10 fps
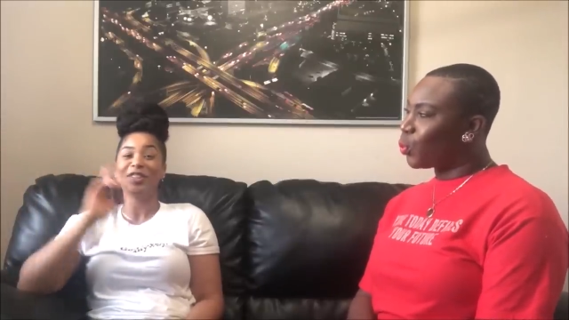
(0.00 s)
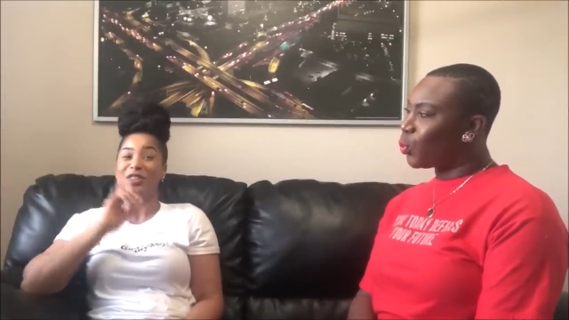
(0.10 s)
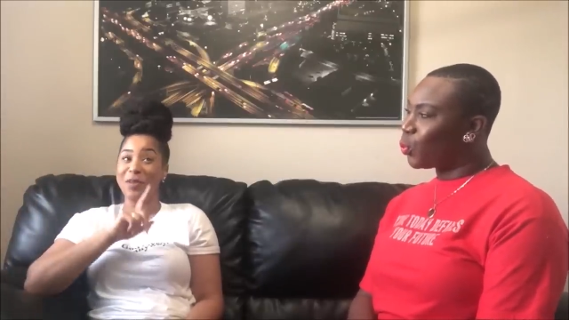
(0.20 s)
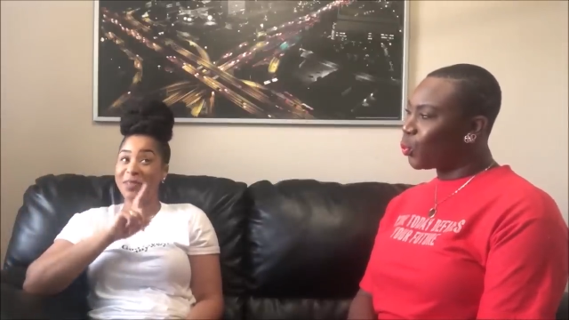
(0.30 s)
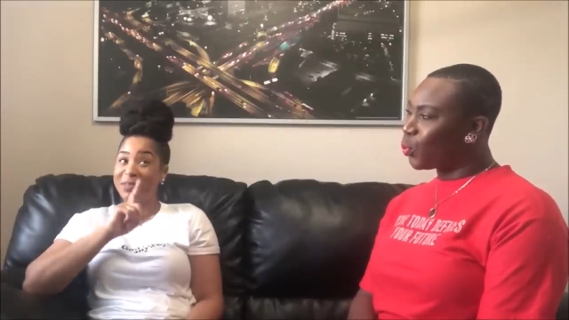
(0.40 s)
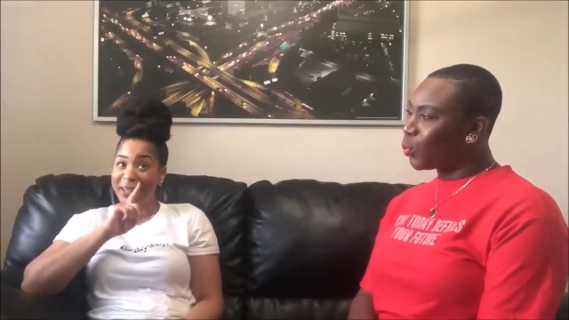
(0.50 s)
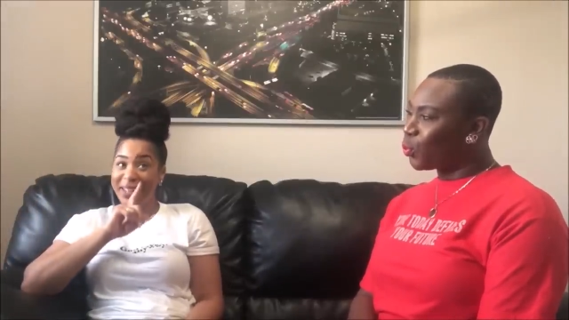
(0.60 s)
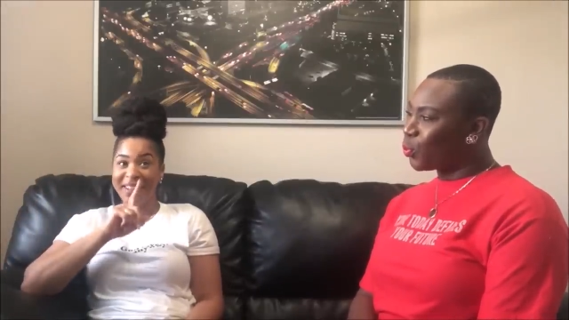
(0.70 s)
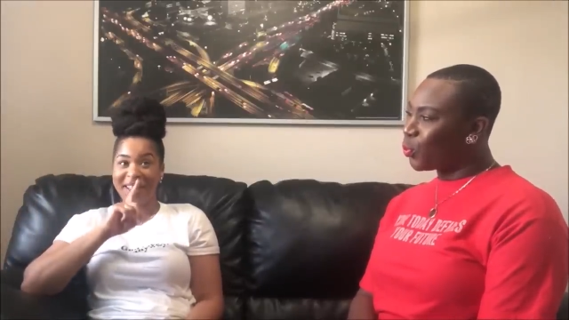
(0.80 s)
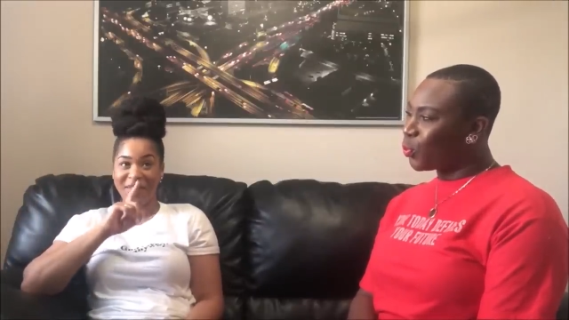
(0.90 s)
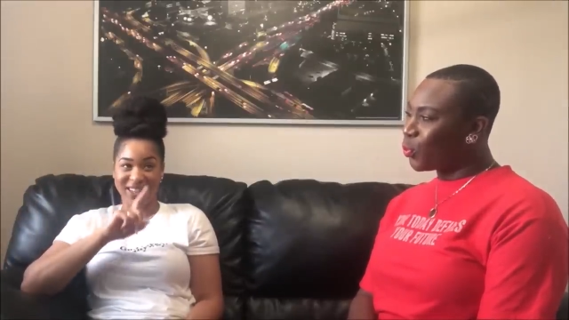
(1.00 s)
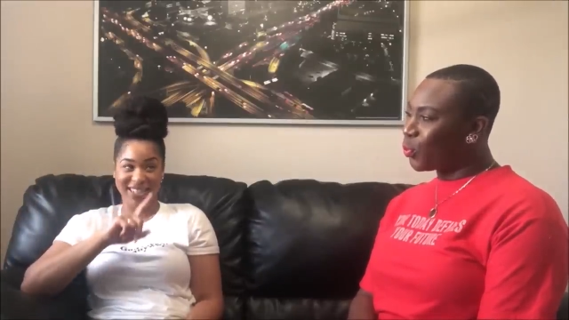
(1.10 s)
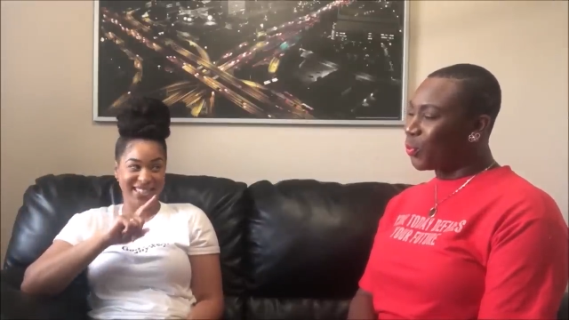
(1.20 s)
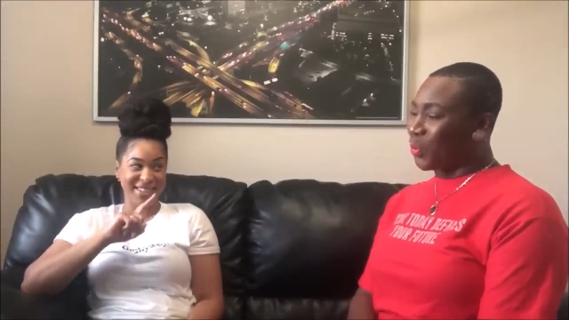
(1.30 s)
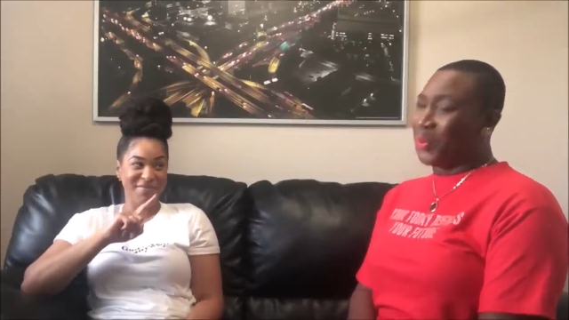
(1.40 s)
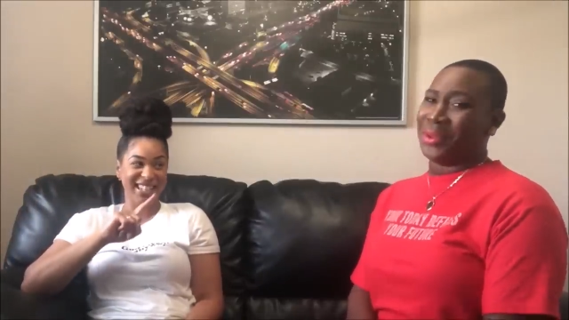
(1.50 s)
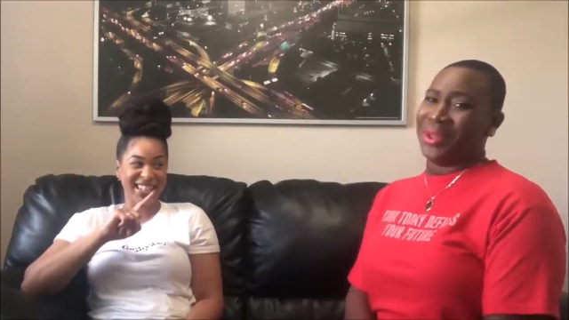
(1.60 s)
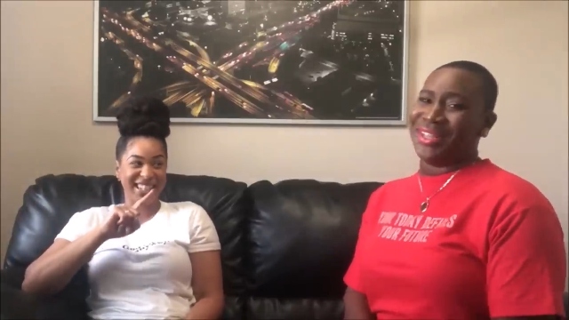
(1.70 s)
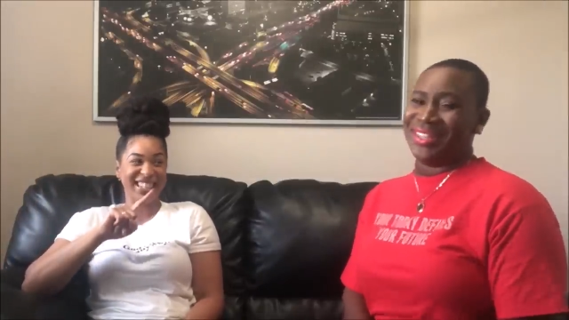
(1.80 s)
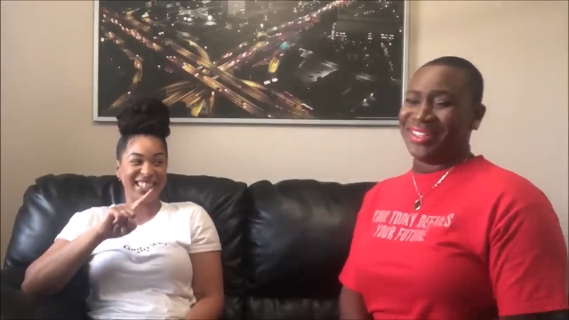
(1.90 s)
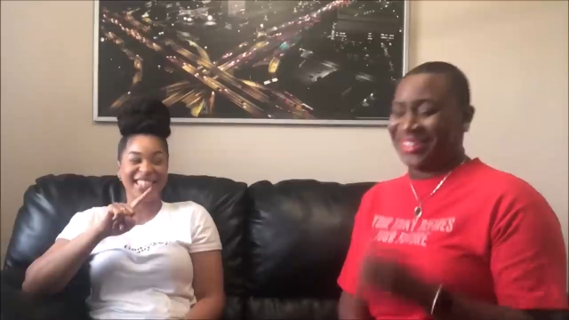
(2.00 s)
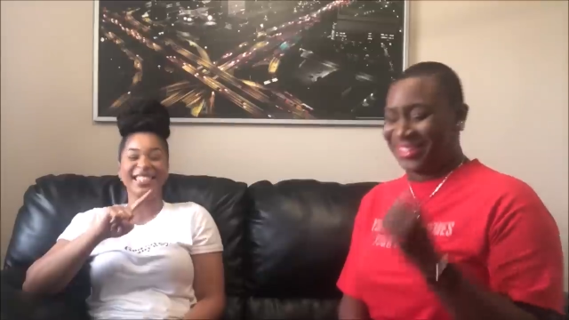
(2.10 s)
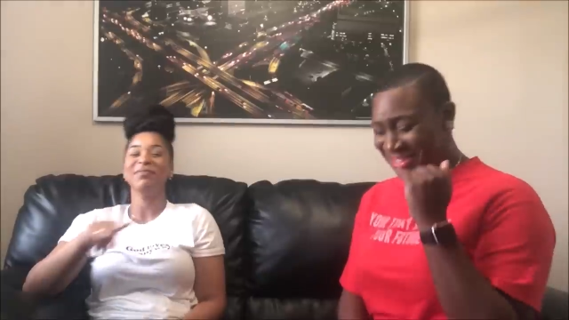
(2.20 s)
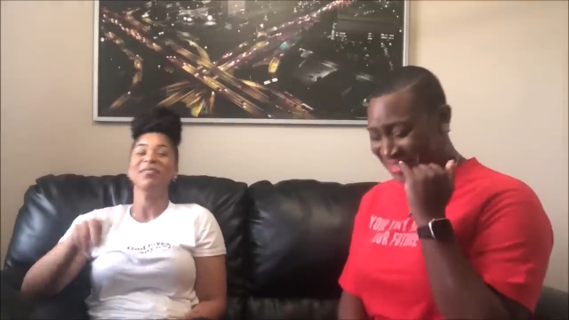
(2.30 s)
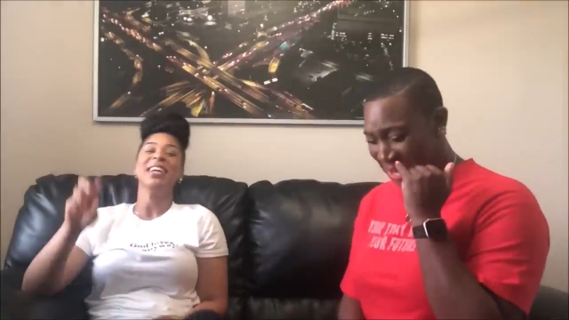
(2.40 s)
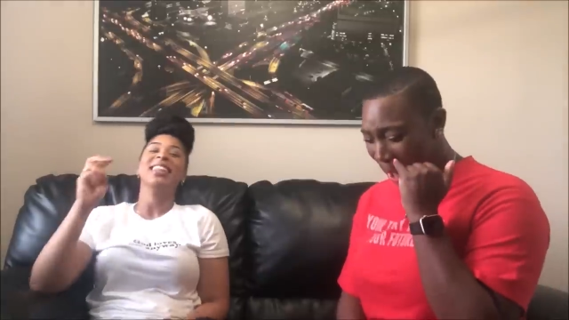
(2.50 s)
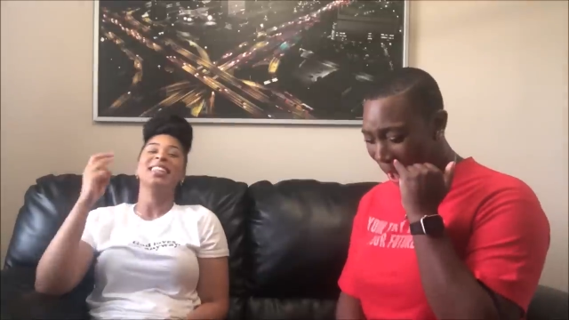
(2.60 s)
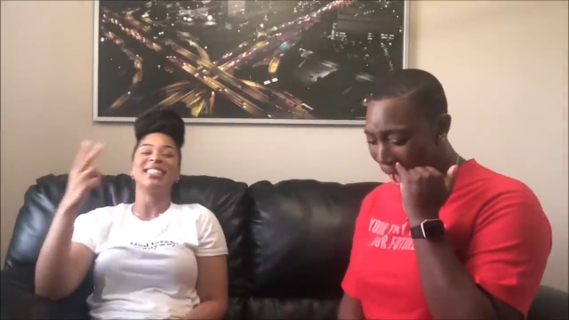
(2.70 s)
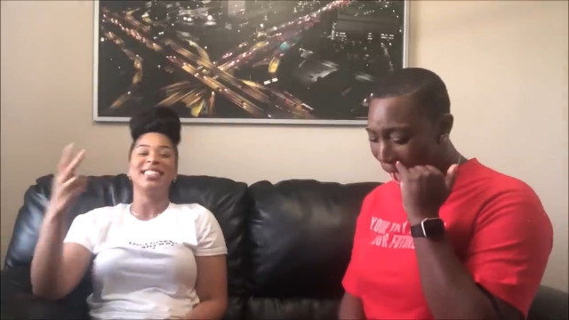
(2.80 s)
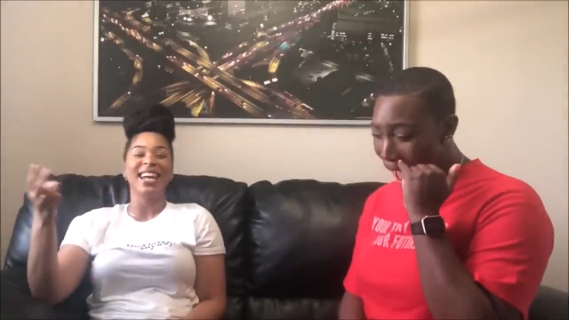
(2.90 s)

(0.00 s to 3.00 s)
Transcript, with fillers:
Speaker 1: Don't make that face at me. The